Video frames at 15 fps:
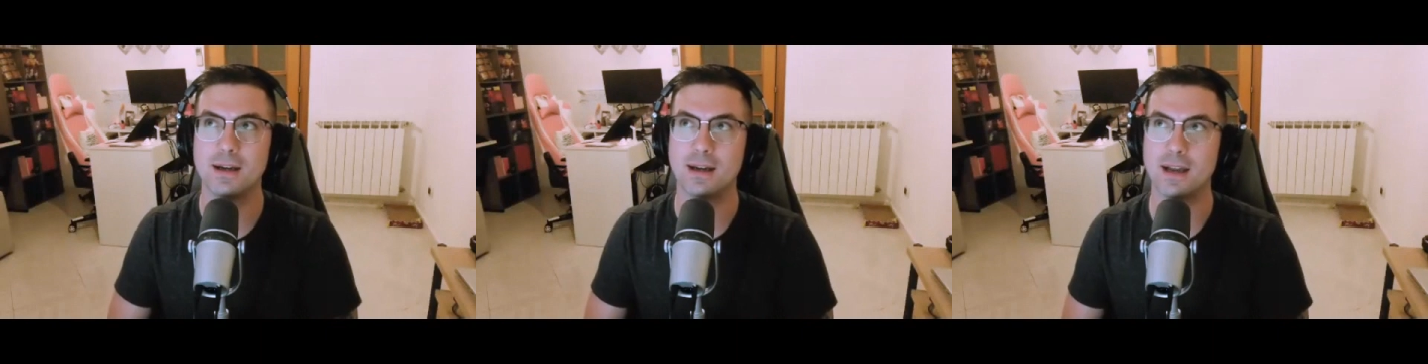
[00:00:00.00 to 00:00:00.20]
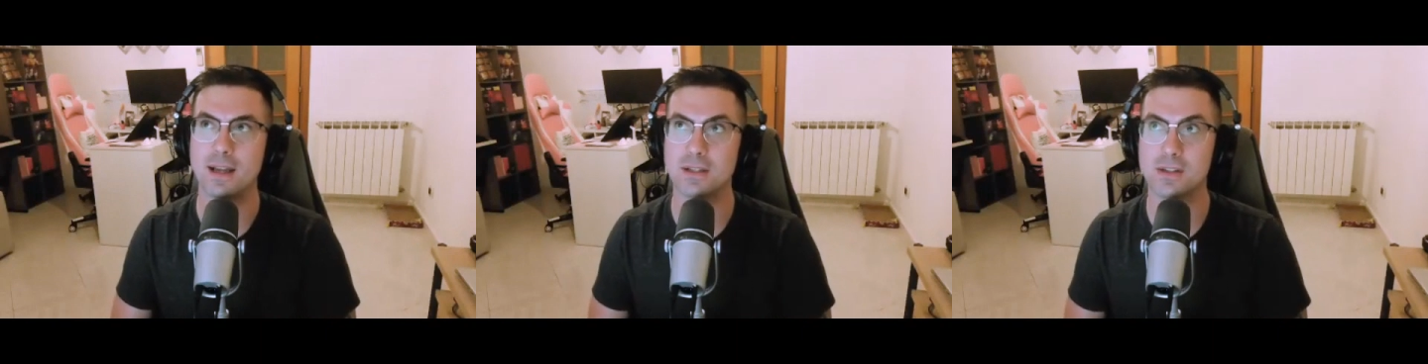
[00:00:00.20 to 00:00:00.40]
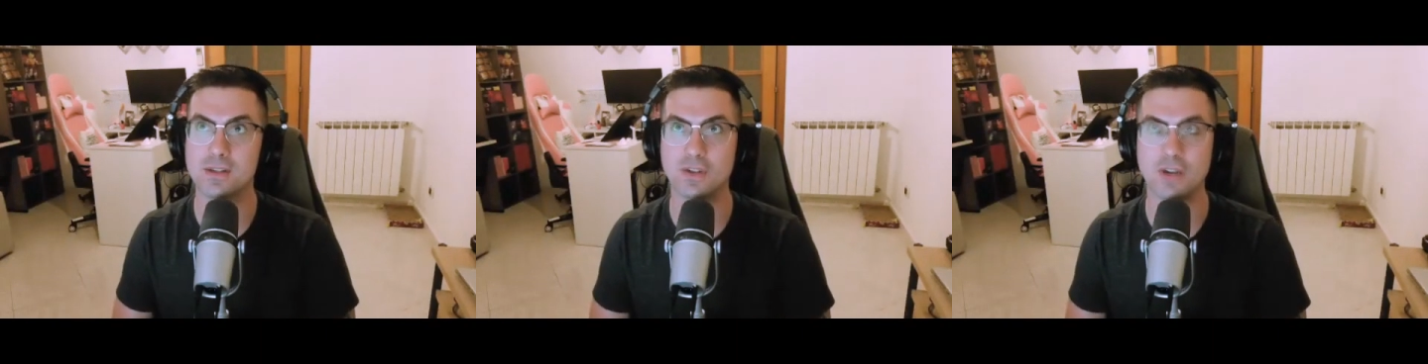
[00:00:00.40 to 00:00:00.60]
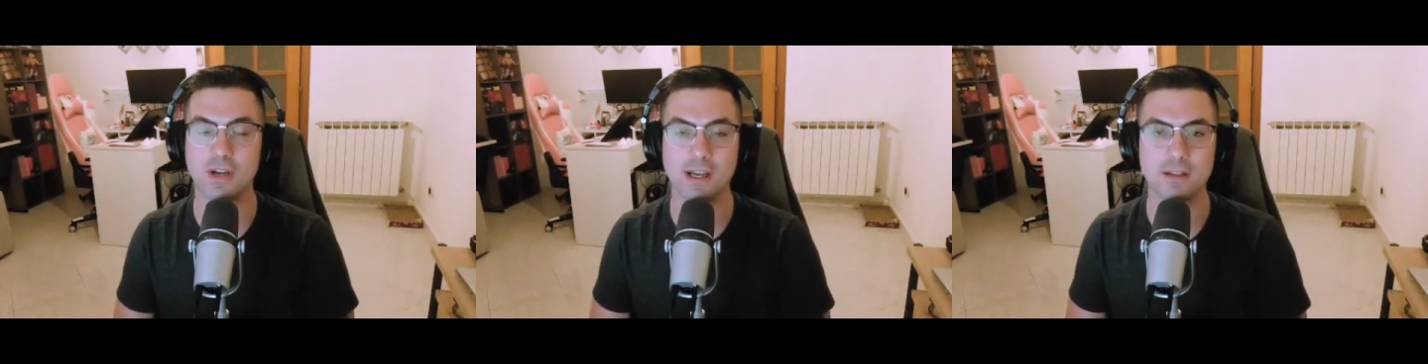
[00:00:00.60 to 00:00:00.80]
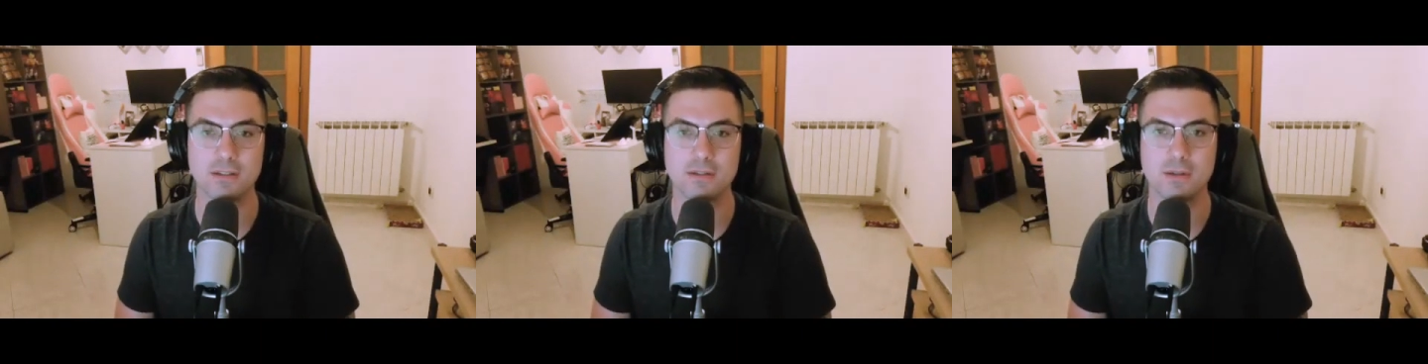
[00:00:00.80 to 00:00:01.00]
that
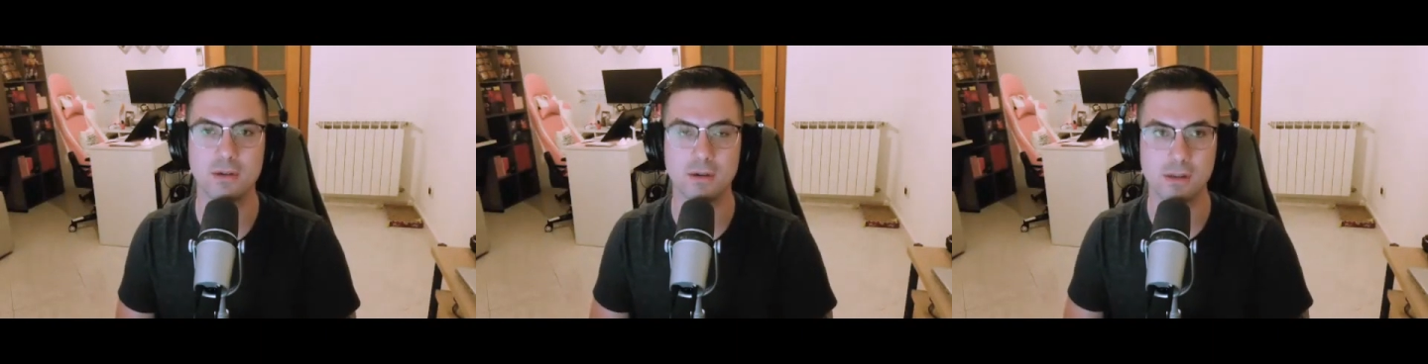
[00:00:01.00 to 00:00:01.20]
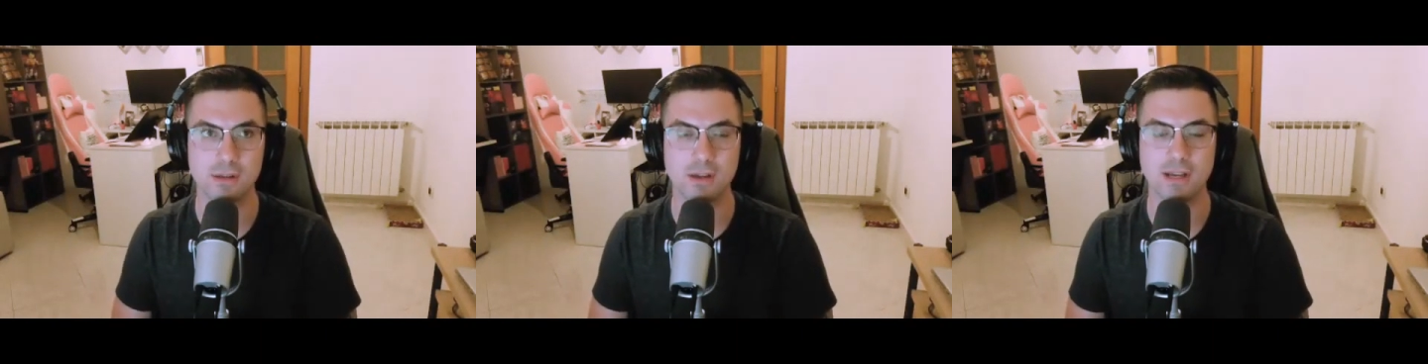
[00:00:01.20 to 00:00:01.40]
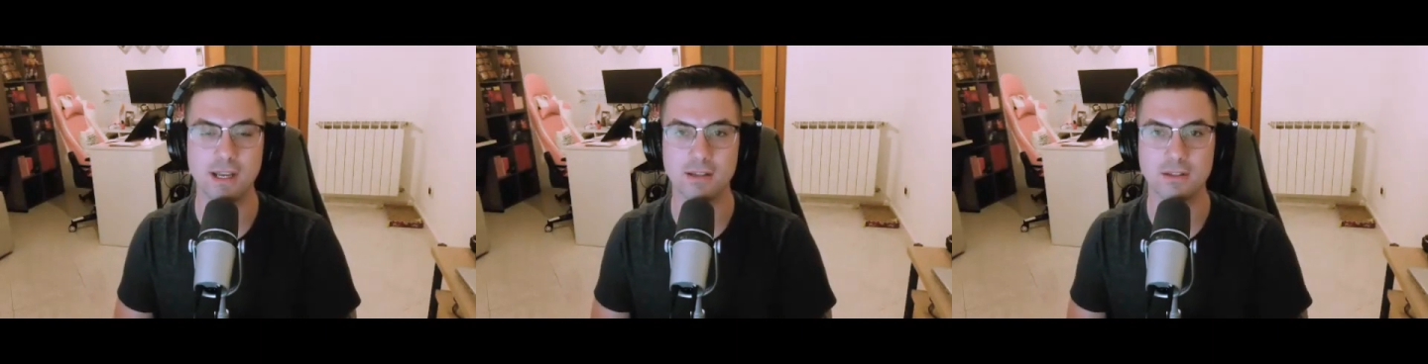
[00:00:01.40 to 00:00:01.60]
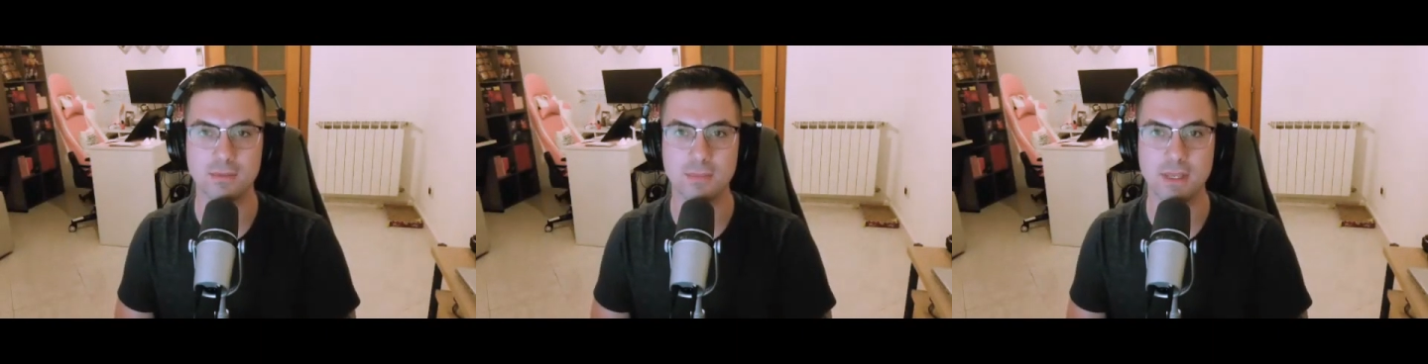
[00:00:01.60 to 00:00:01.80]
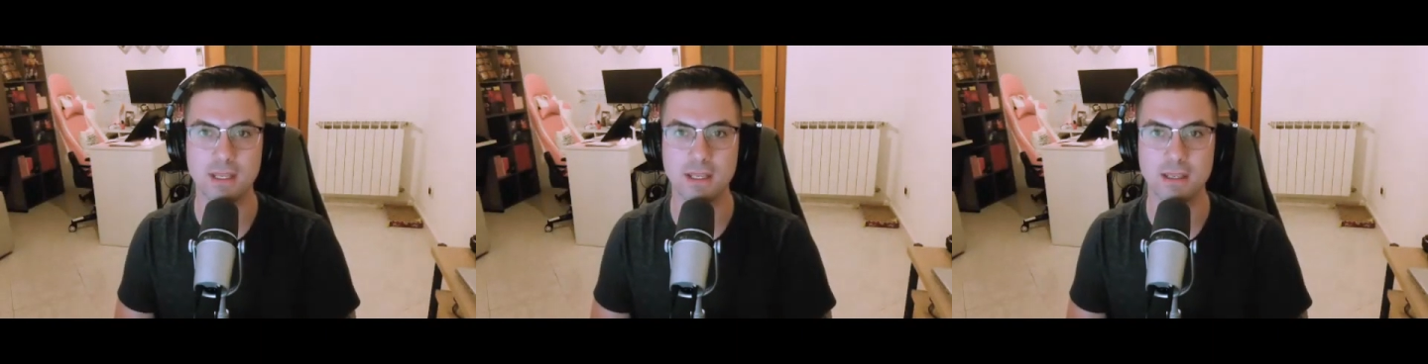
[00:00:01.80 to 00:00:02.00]
struck out or stuck
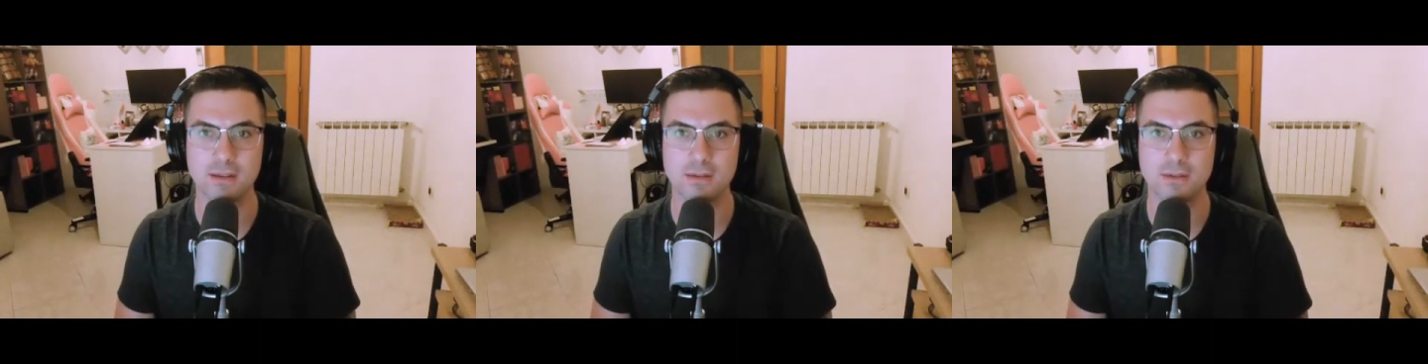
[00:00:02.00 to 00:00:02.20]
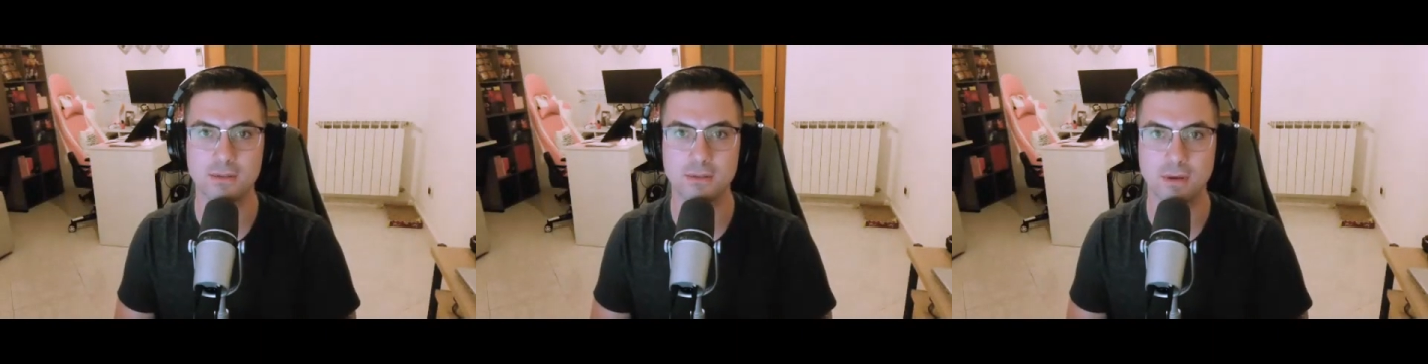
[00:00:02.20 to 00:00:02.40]
out to me